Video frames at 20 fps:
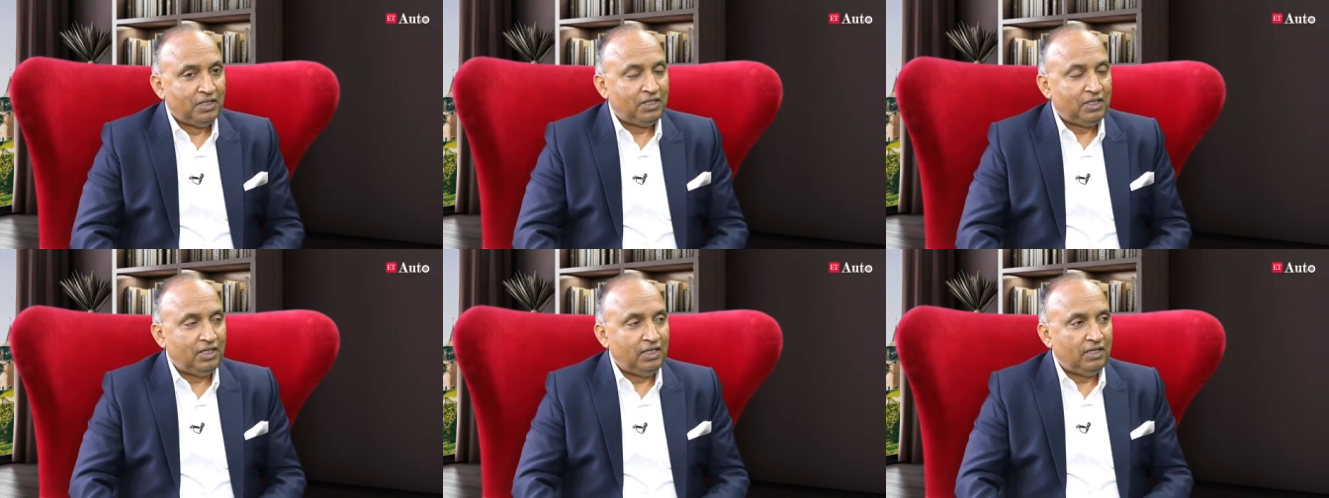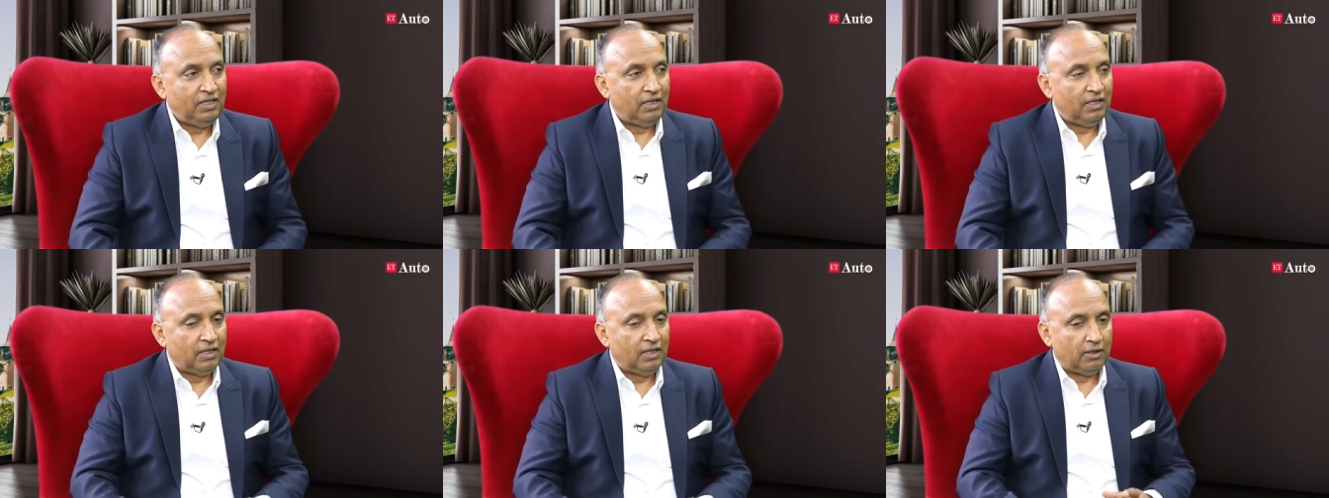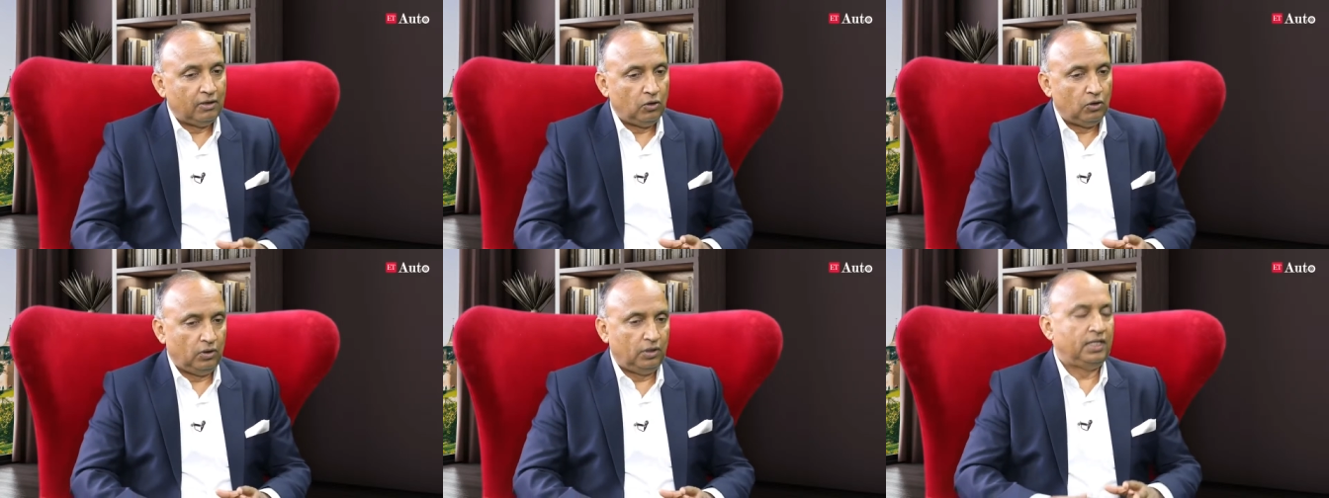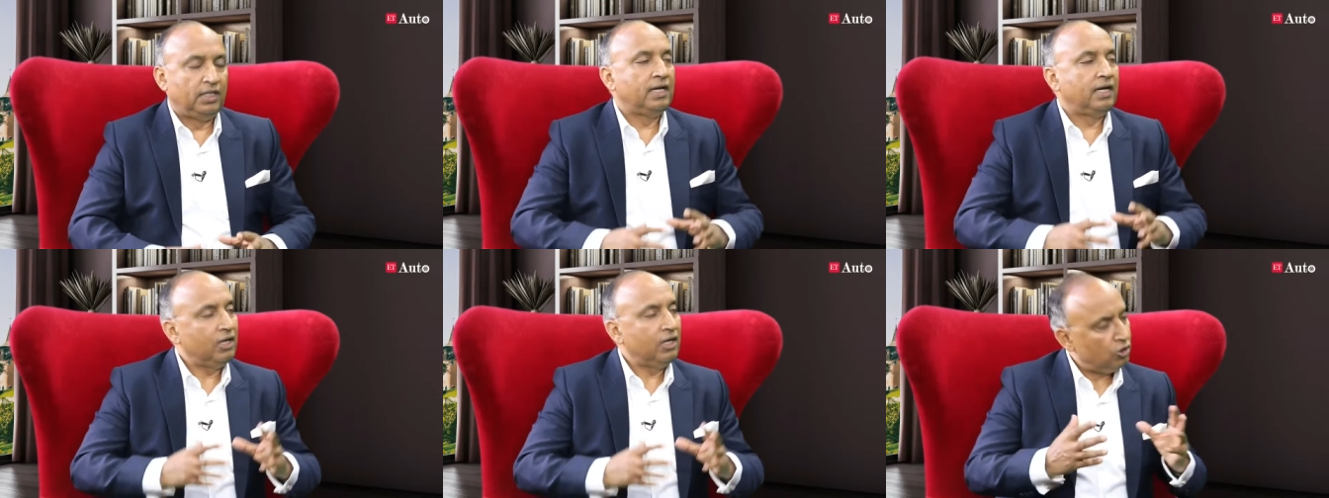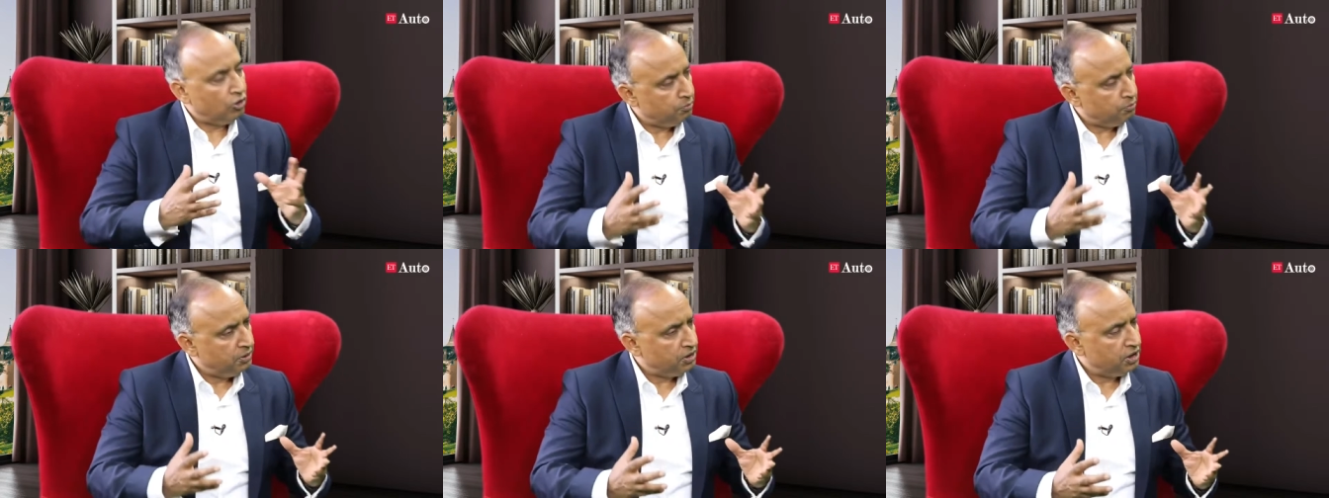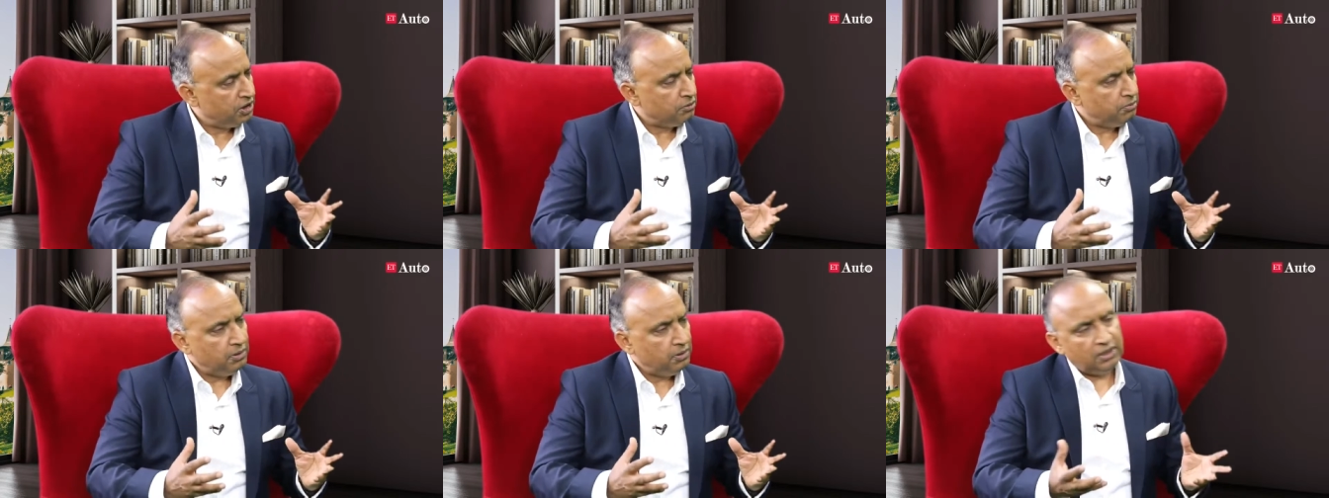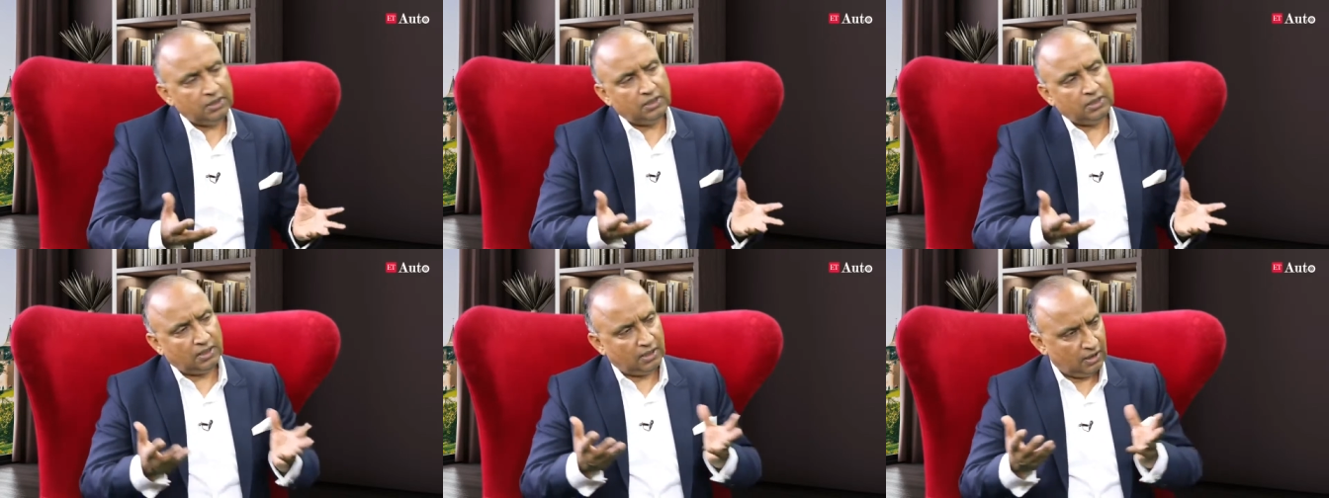Ki, there are auspicious
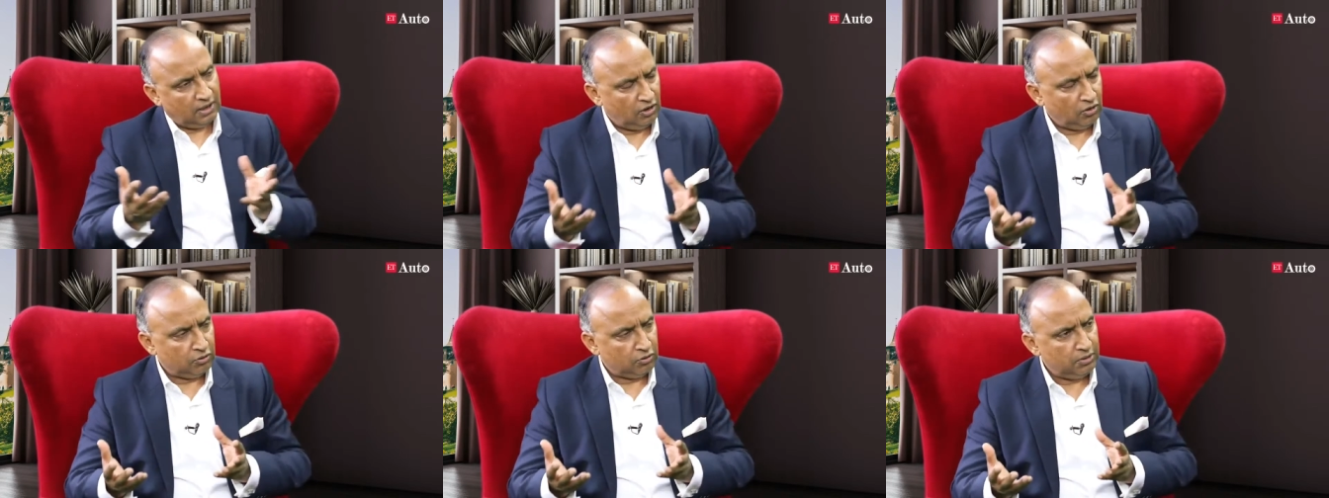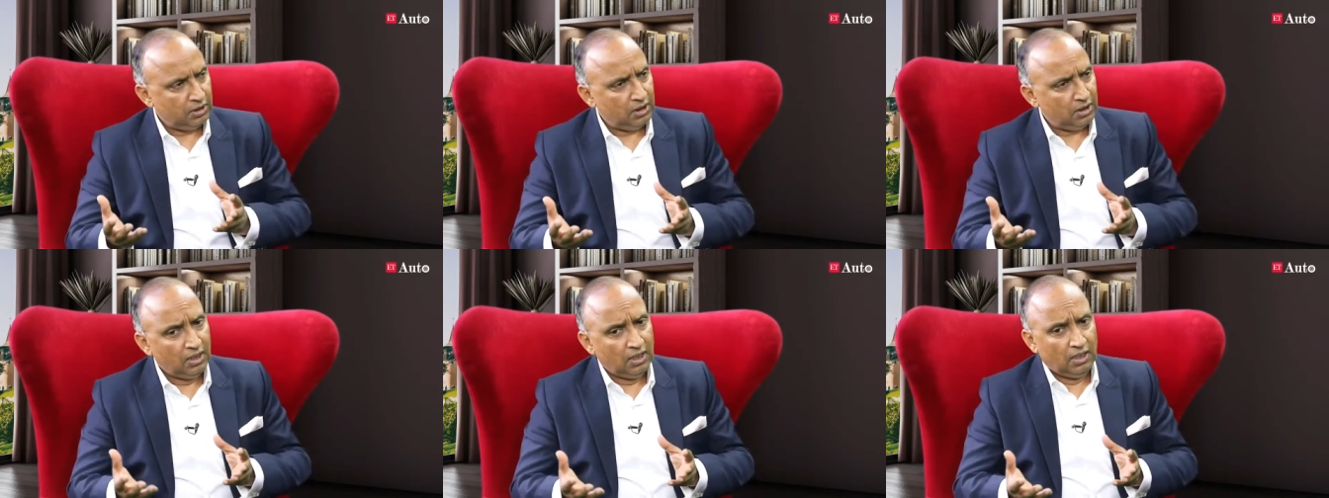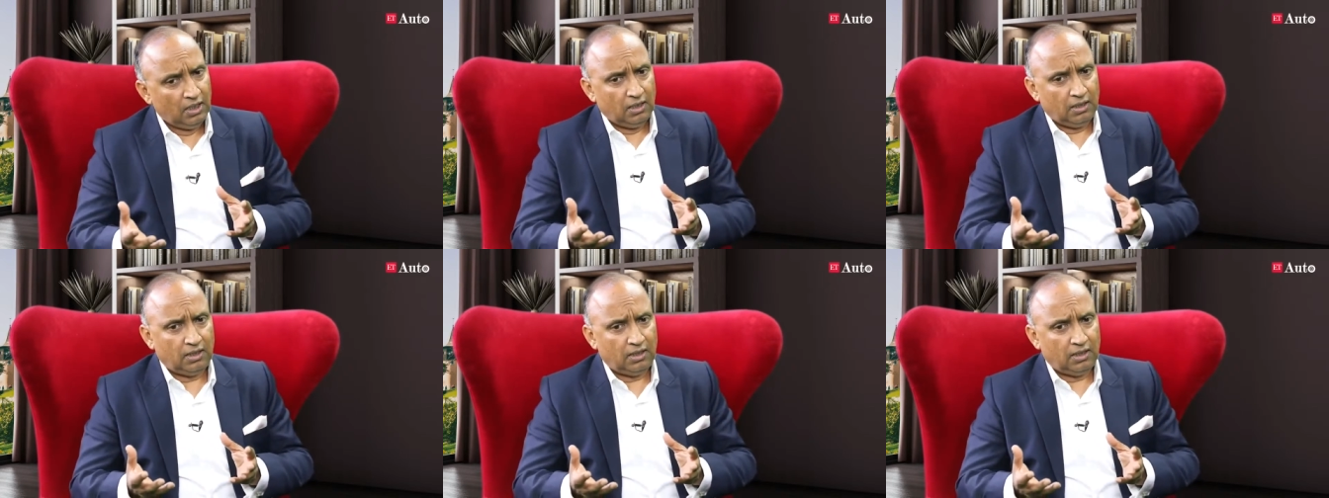periods, there are inauspicious.